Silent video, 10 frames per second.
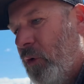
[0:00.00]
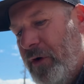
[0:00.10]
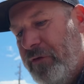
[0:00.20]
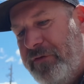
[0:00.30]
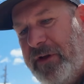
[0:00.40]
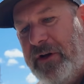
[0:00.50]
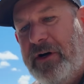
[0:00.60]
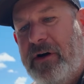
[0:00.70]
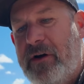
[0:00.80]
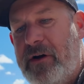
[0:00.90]
oil
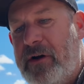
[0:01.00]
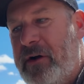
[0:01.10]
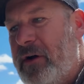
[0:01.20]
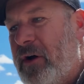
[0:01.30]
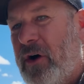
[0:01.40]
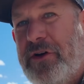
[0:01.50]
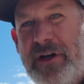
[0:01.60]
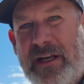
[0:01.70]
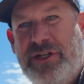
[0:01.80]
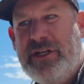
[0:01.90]
filler on
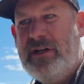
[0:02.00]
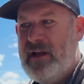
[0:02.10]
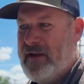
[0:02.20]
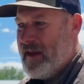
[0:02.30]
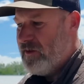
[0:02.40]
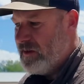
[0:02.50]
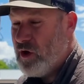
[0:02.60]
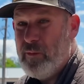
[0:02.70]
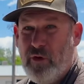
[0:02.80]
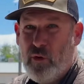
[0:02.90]
your engine, and that'll
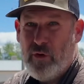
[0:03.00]
help the